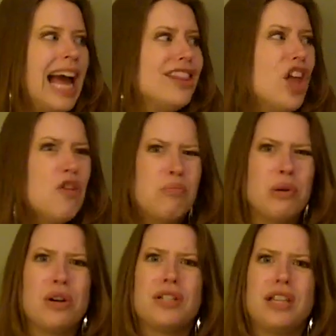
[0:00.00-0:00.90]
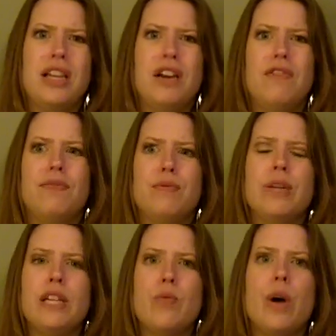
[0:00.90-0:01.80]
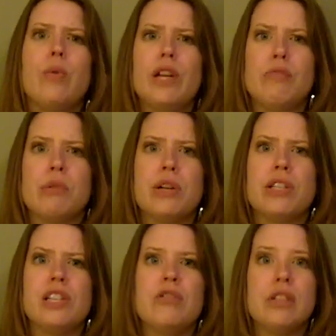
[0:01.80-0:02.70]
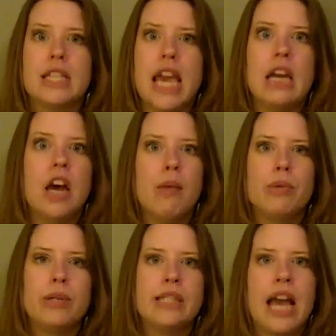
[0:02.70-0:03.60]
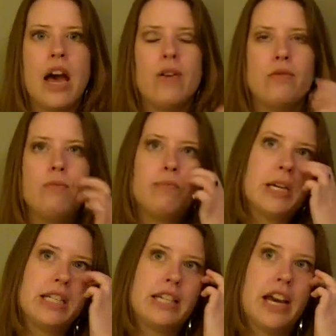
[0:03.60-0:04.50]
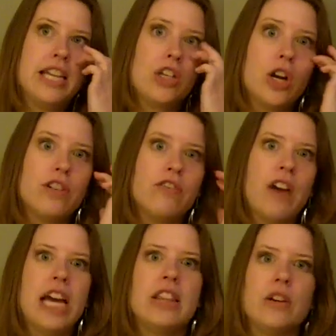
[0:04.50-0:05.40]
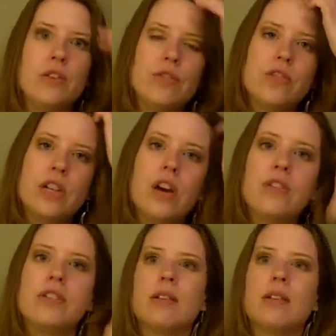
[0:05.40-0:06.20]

I love books. I love really well-written books that you just cannot put down, but it's hard to find those, you know.